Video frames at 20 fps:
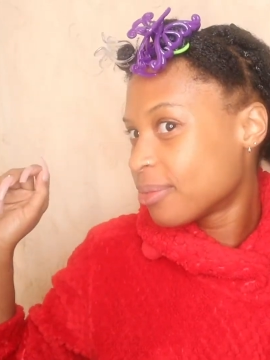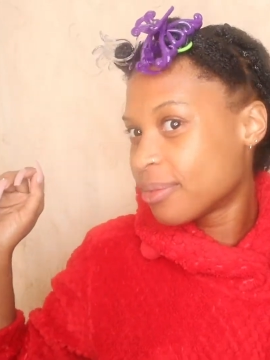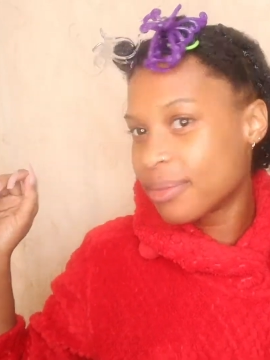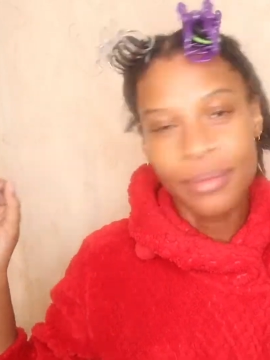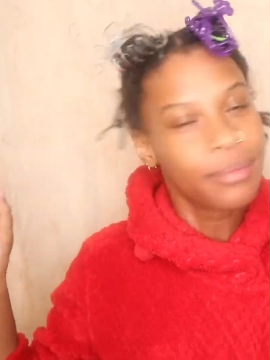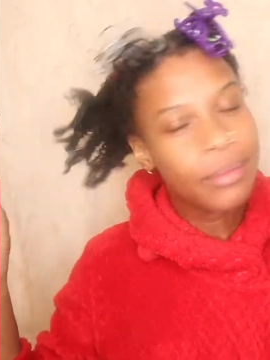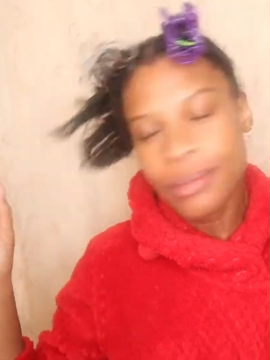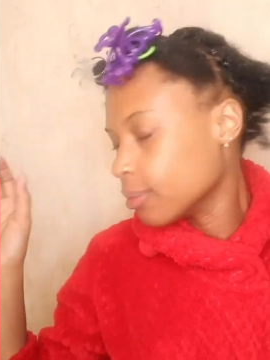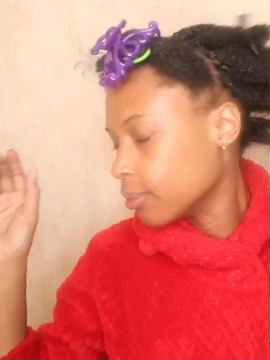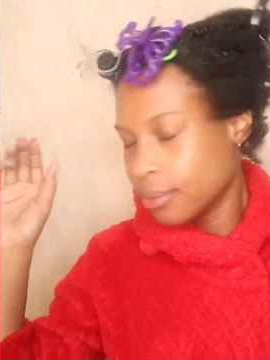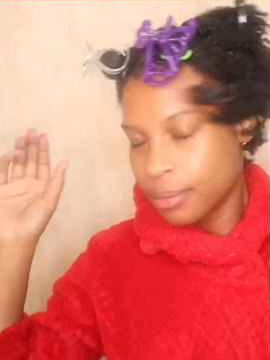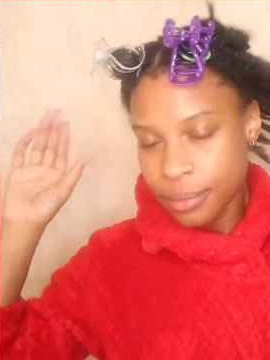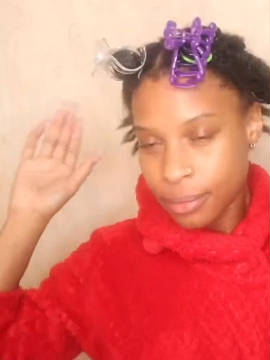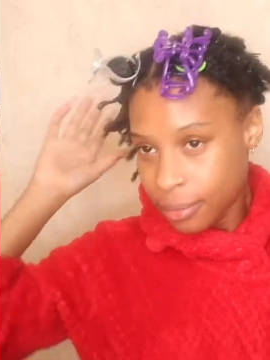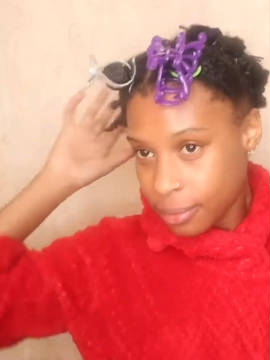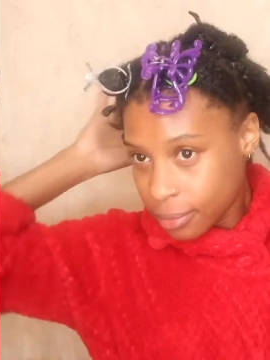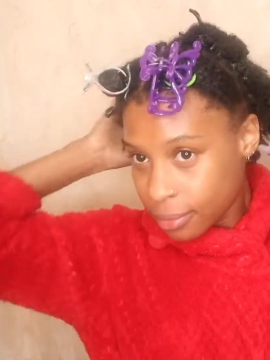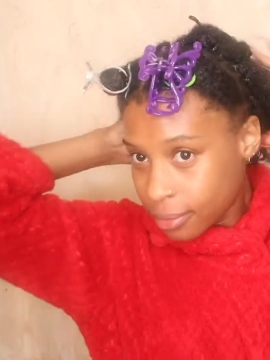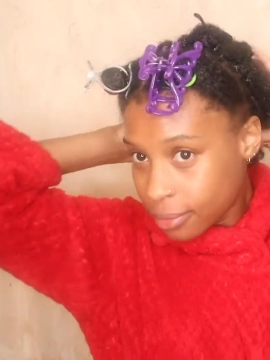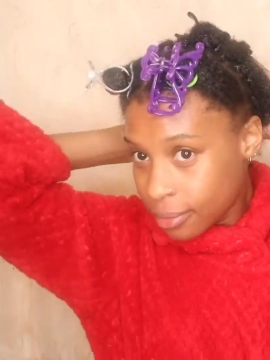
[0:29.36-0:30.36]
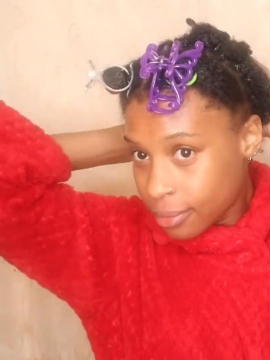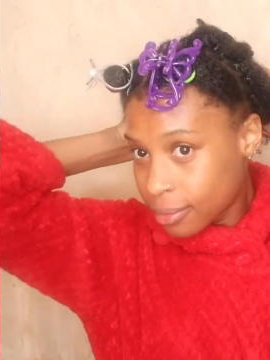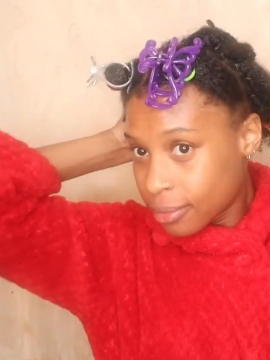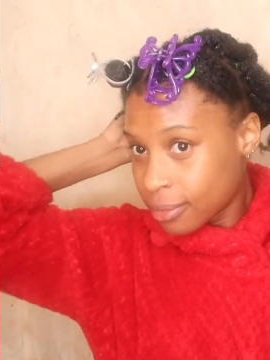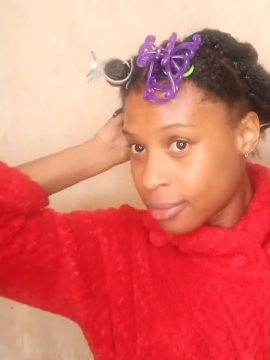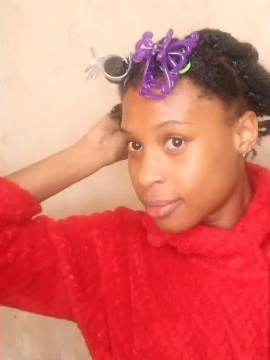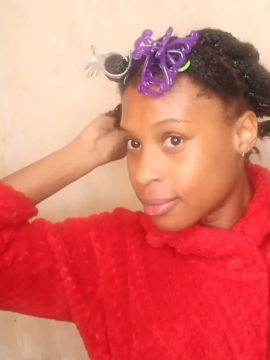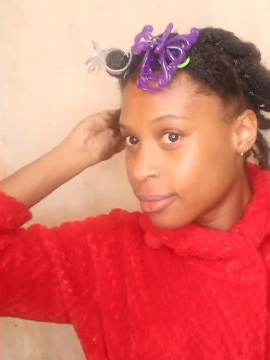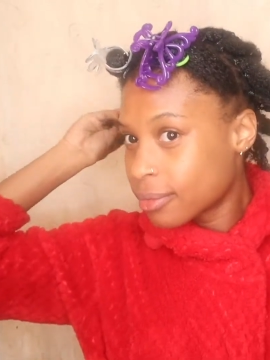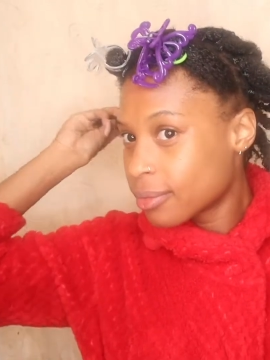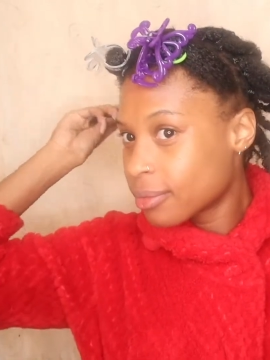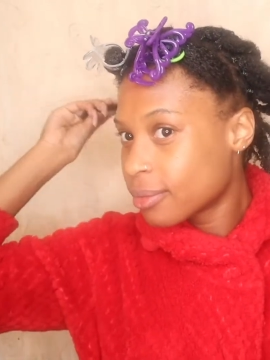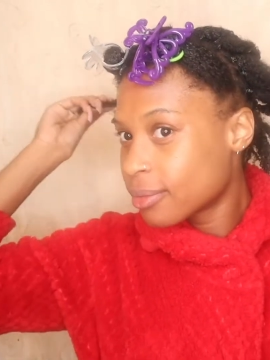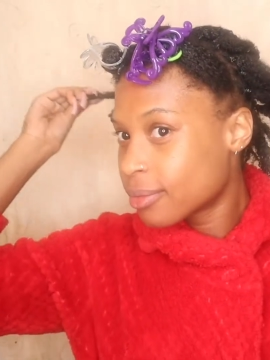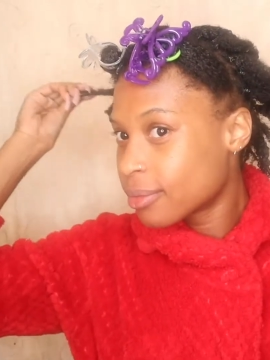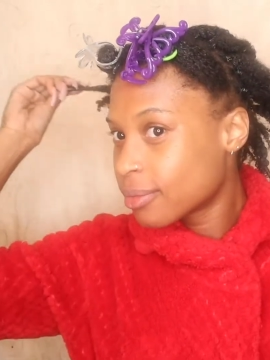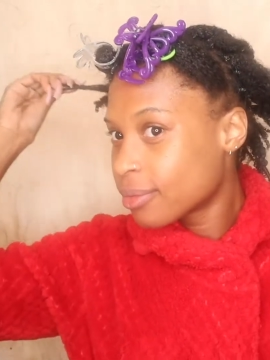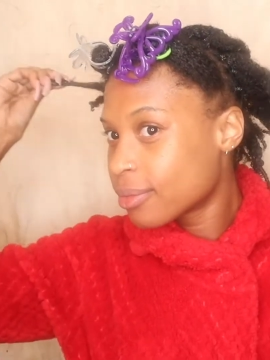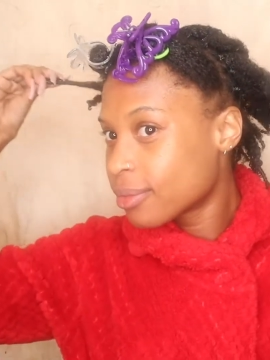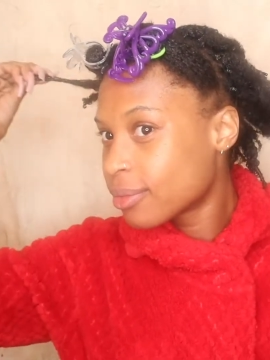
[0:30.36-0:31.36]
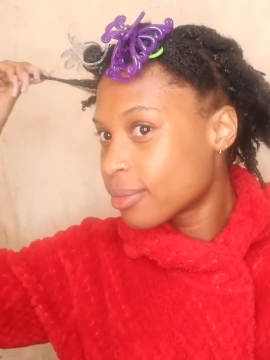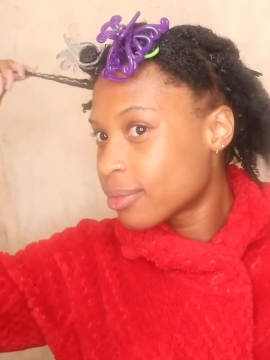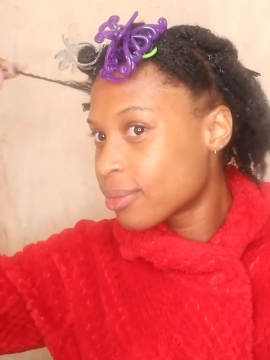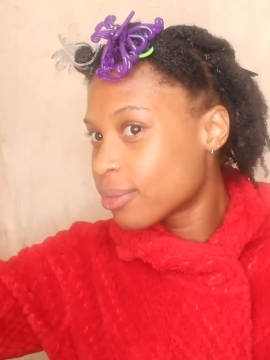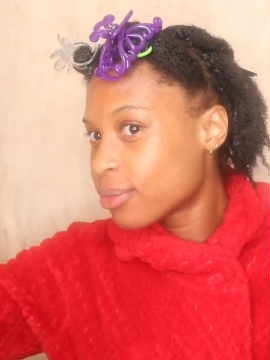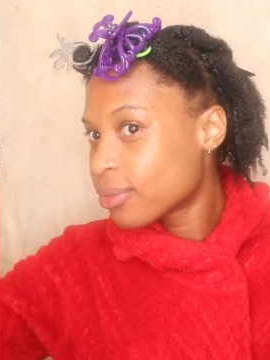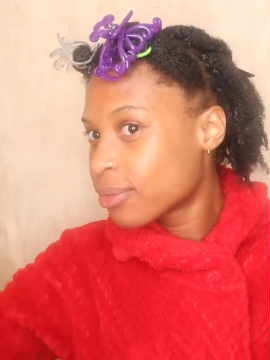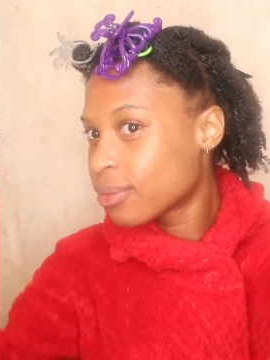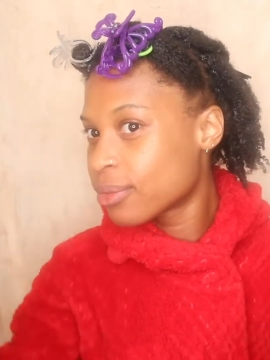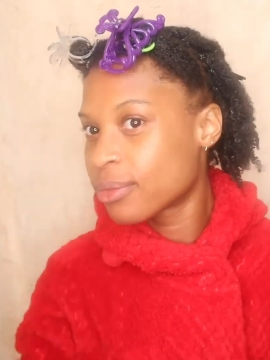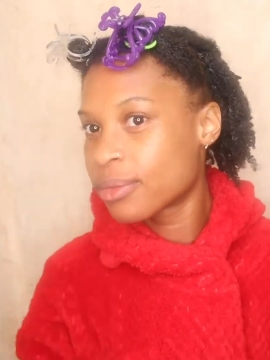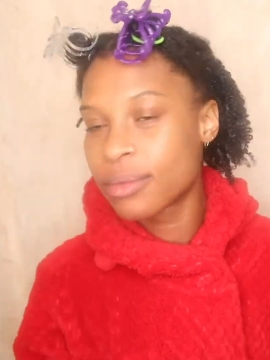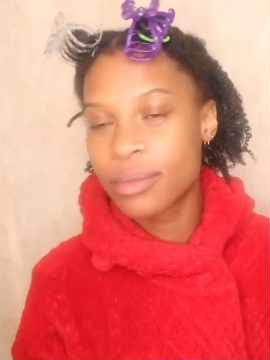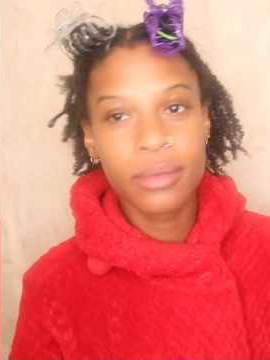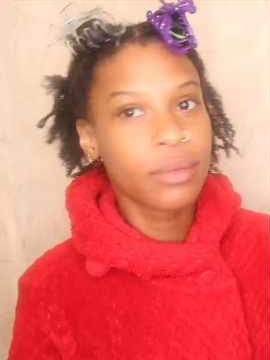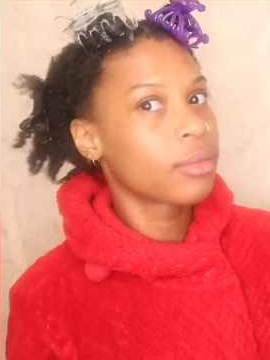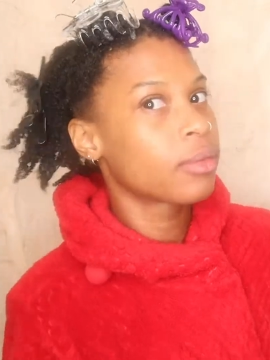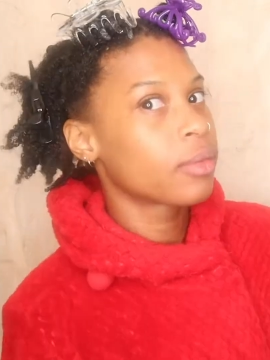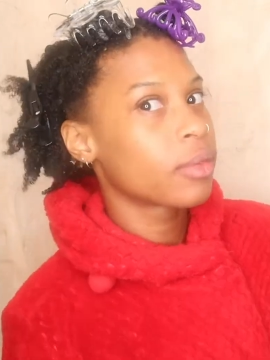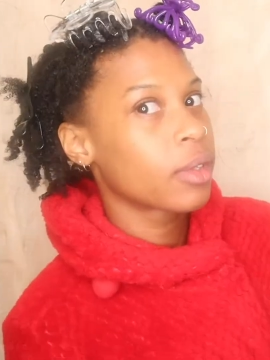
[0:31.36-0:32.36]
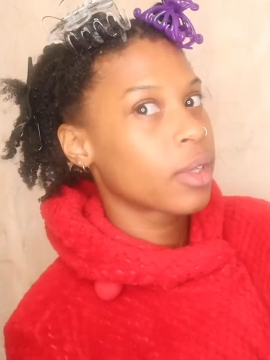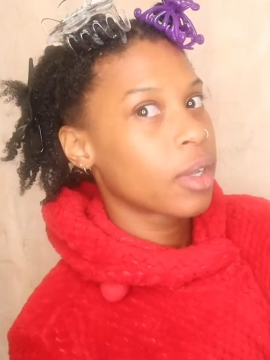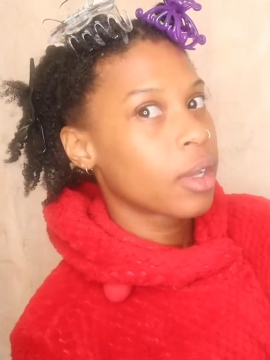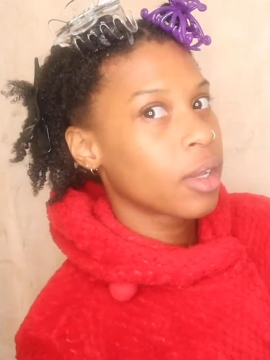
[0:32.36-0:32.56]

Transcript: Everything in the back is already sectioned